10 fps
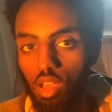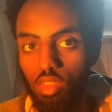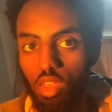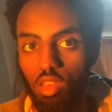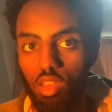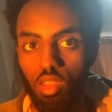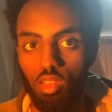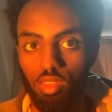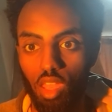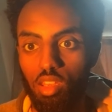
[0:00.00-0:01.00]
And
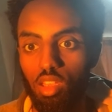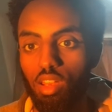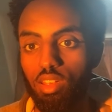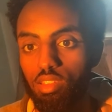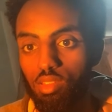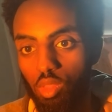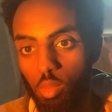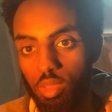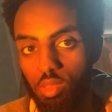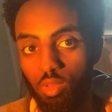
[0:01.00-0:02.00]
then you can lead other
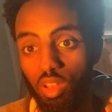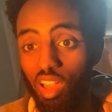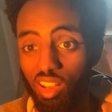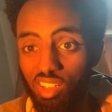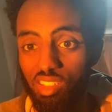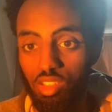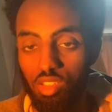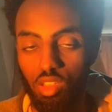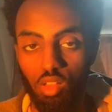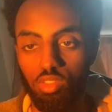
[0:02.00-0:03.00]
people and lead
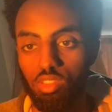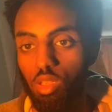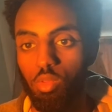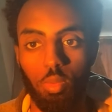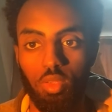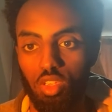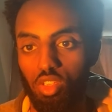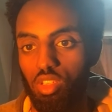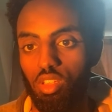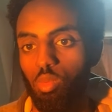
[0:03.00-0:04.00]
yourself in terms of
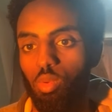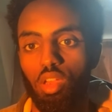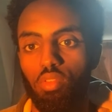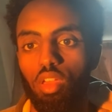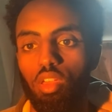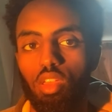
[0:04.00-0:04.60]
positioning and whatever.